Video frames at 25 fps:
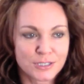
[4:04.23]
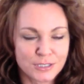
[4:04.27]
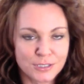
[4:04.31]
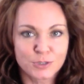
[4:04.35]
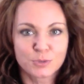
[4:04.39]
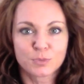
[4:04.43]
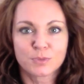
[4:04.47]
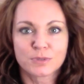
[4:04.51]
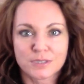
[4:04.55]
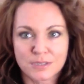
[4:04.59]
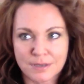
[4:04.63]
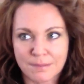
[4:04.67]

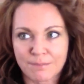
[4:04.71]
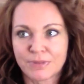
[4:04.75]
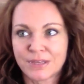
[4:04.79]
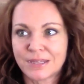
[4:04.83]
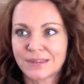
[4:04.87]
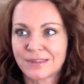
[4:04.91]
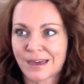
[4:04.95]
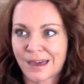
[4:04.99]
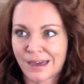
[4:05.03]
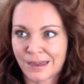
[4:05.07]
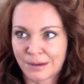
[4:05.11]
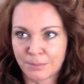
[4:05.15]
This was
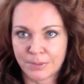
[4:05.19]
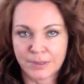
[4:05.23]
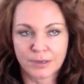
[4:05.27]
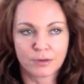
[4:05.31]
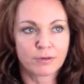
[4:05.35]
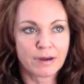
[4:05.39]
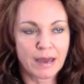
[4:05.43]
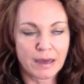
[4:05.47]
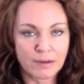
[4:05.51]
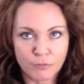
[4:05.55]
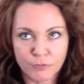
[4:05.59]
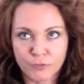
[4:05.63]
something that had been
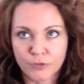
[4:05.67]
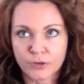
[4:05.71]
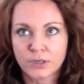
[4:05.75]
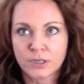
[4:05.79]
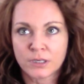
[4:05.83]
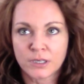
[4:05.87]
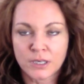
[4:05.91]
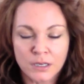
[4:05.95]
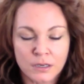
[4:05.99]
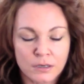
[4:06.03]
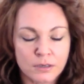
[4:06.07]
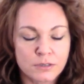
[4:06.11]
around for
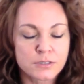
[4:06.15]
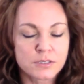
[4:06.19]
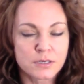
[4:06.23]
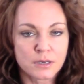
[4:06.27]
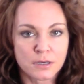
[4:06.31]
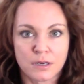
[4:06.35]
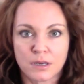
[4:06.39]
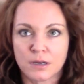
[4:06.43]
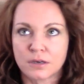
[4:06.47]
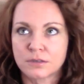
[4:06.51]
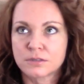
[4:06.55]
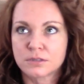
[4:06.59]
years
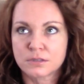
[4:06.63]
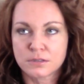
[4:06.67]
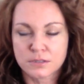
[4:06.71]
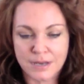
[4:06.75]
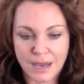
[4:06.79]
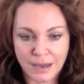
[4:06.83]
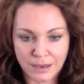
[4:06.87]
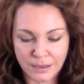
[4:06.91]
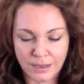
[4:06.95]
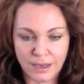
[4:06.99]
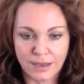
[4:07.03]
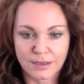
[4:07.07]
and years,
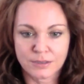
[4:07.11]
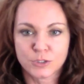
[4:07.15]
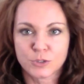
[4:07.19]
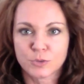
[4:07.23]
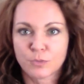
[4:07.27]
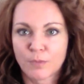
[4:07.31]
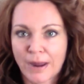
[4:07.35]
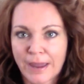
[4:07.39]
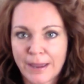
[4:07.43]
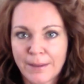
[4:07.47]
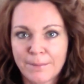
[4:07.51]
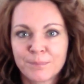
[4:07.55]

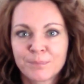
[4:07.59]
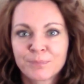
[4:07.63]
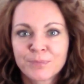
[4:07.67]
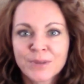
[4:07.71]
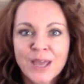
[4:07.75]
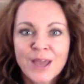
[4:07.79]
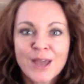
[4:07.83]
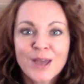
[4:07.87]
decades, right?